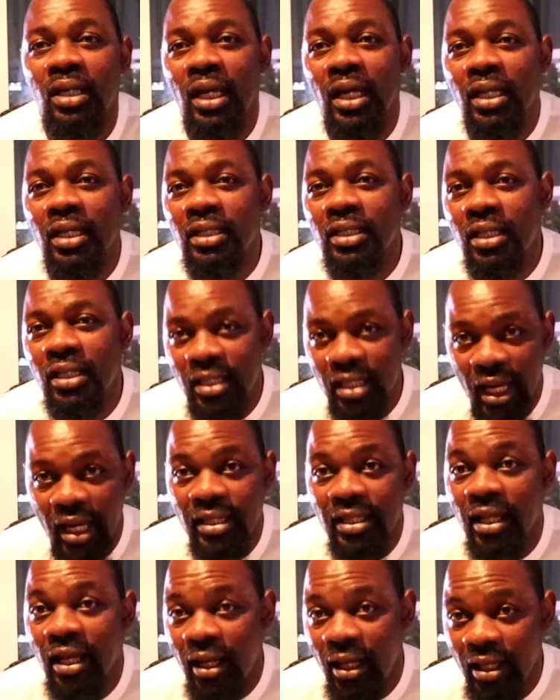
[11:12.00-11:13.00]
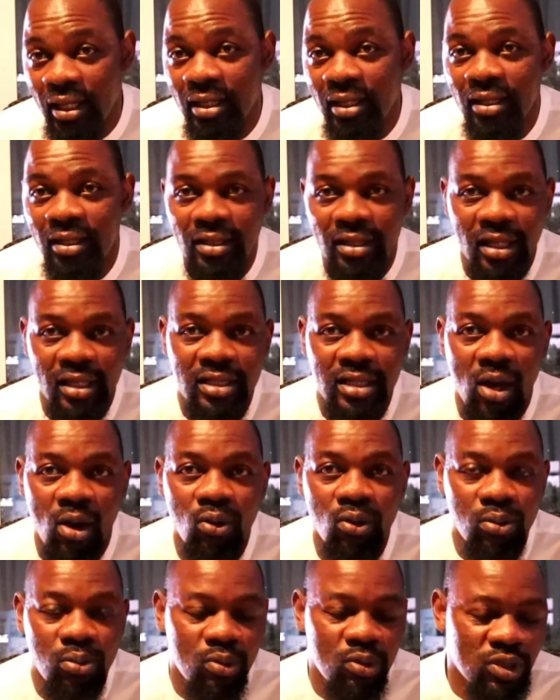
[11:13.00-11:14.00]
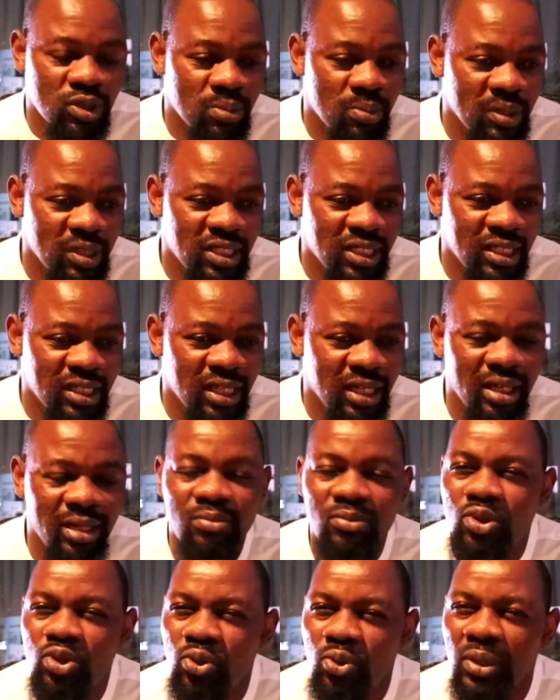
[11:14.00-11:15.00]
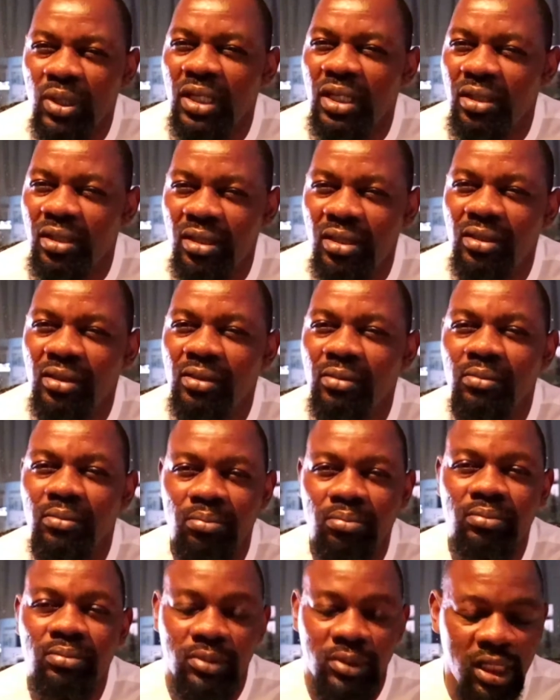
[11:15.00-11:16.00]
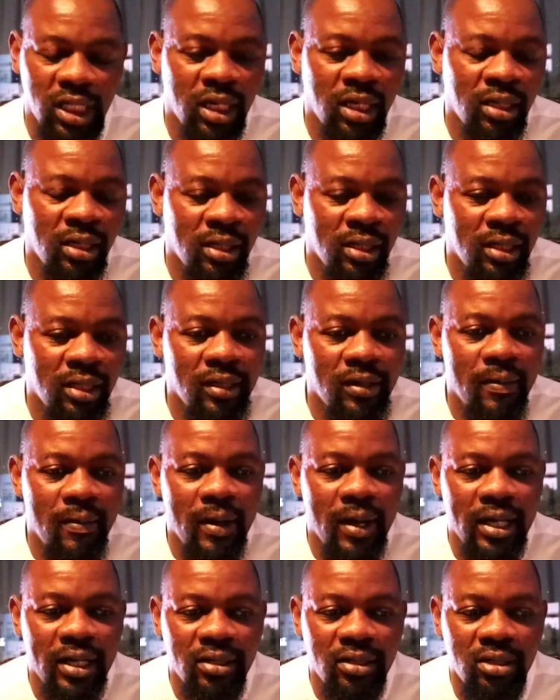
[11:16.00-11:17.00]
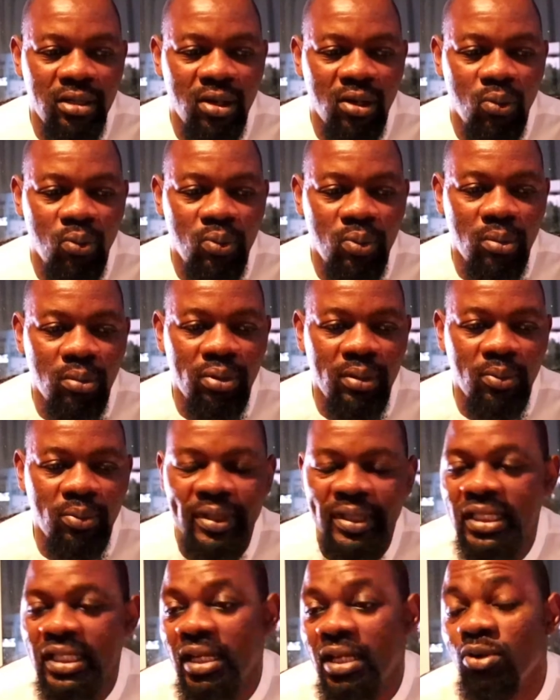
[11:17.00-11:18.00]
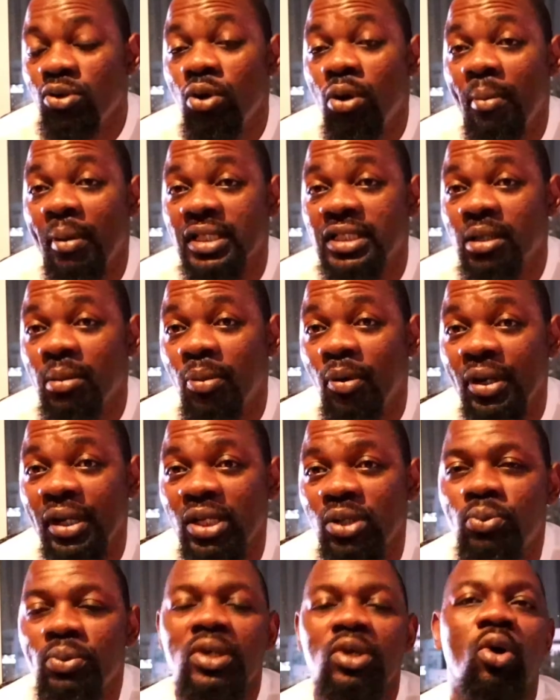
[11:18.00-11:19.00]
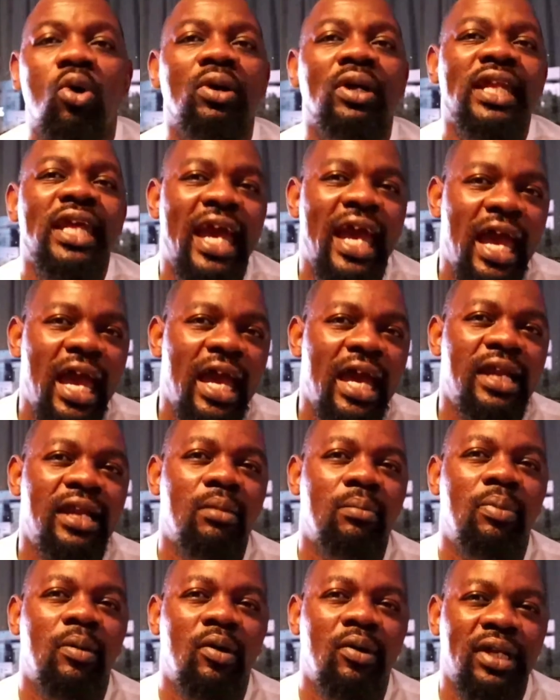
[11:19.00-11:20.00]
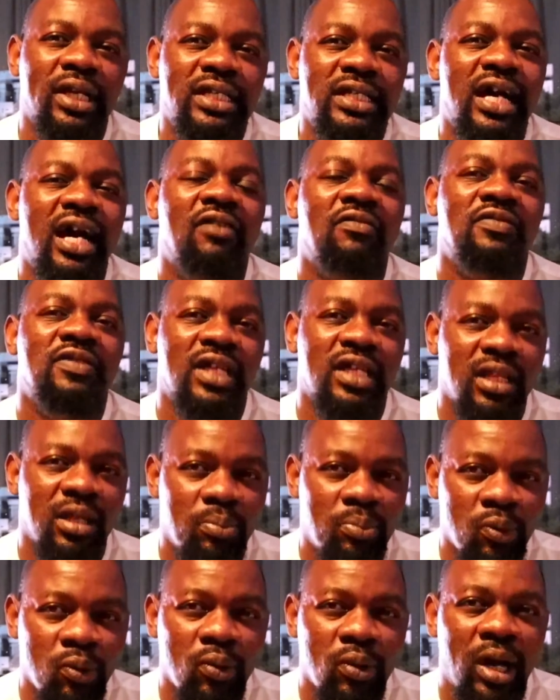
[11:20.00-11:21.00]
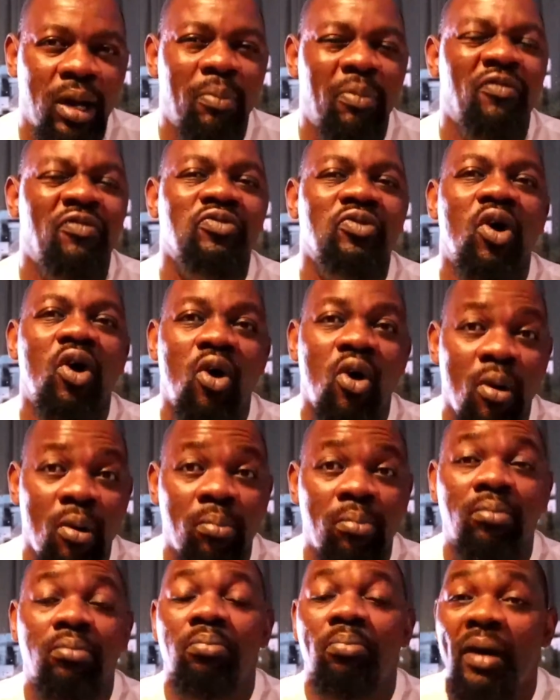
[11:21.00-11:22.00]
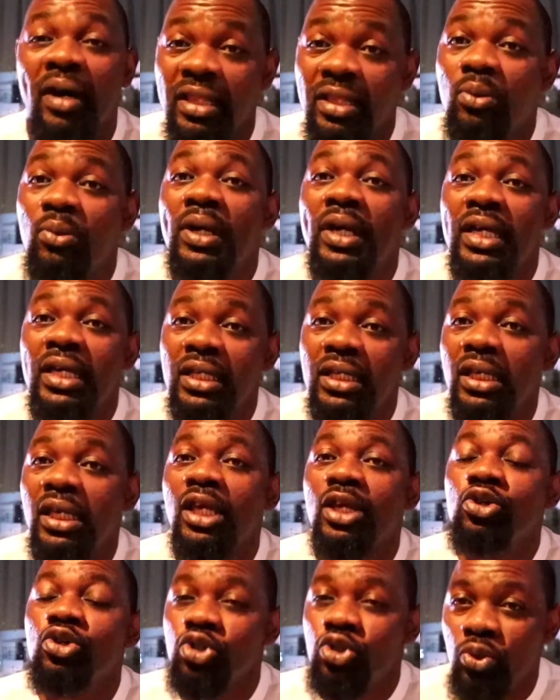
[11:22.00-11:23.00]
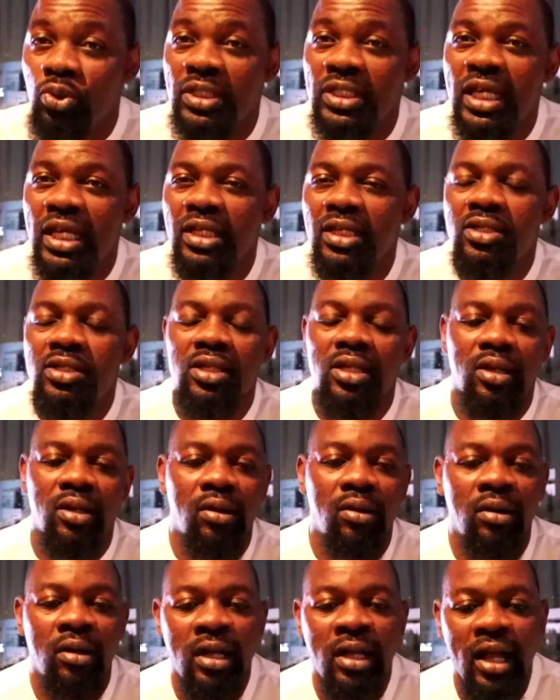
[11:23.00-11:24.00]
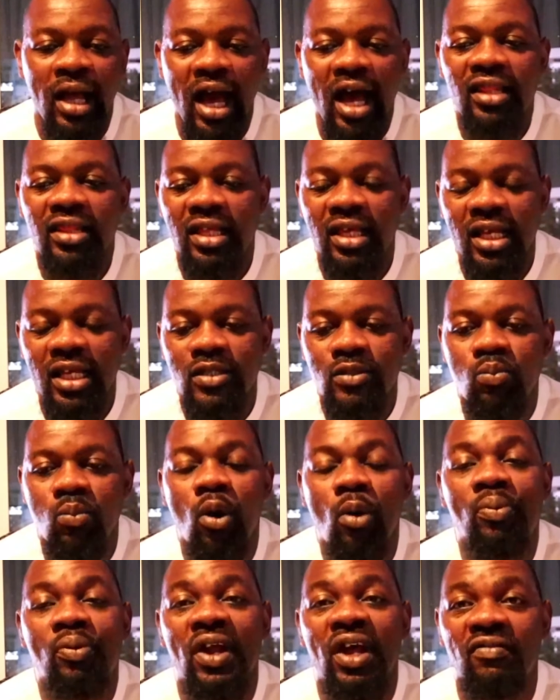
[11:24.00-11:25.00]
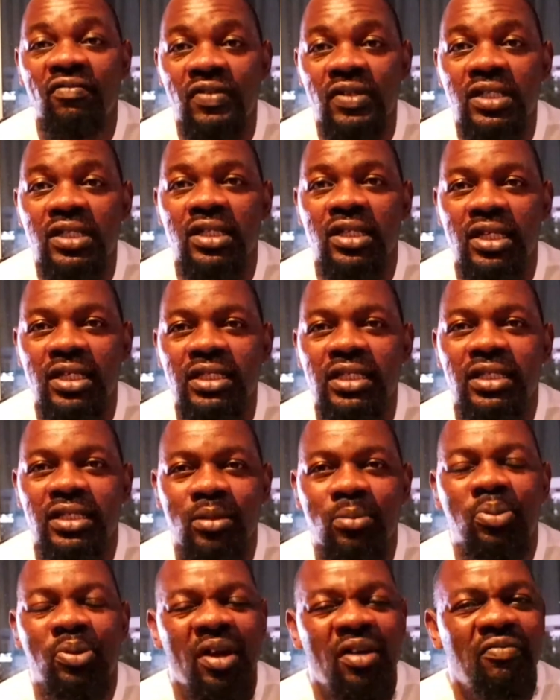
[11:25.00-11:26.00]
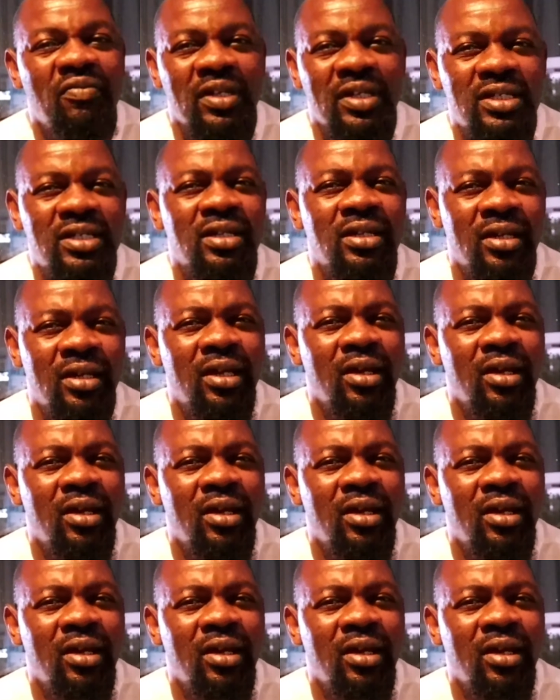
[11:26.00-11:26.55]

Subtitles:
and the other lady that I almost mentioned, the name Tuli, yeah, and you know, we didn't know much about it. We only heard about it after the breakup of, oh, by the way, he used to date, you know. I think it's more private. He's a private,